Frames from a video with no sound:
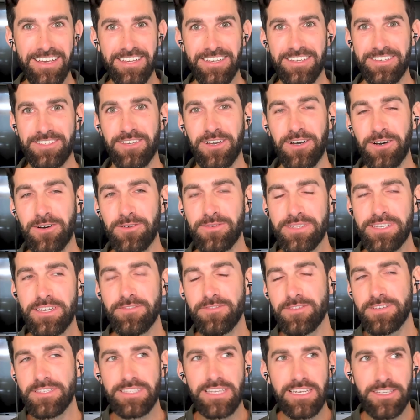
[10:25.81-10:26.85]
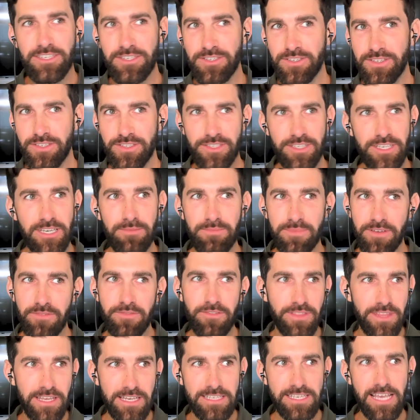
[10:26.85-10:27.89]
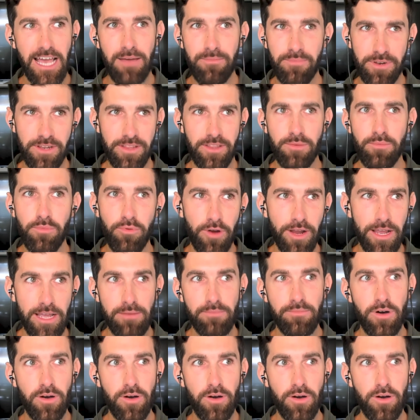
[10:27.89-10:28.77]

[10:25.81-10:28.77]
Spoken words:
So different stages of sleep, different things happen in the brain.